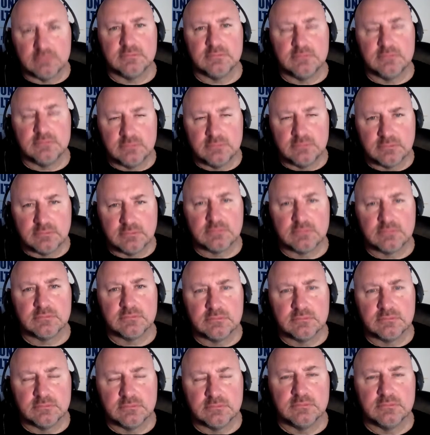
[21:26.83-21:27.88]

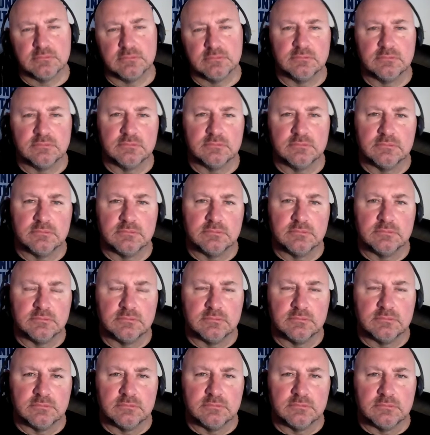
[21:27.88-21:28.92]

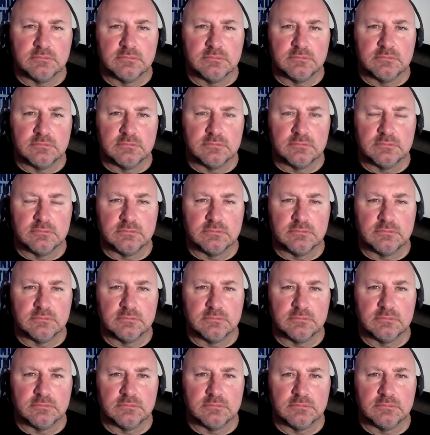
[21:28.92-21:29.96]

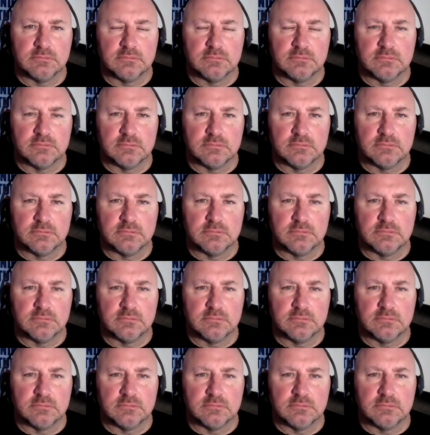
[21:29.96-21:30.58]
This person isn't speaking.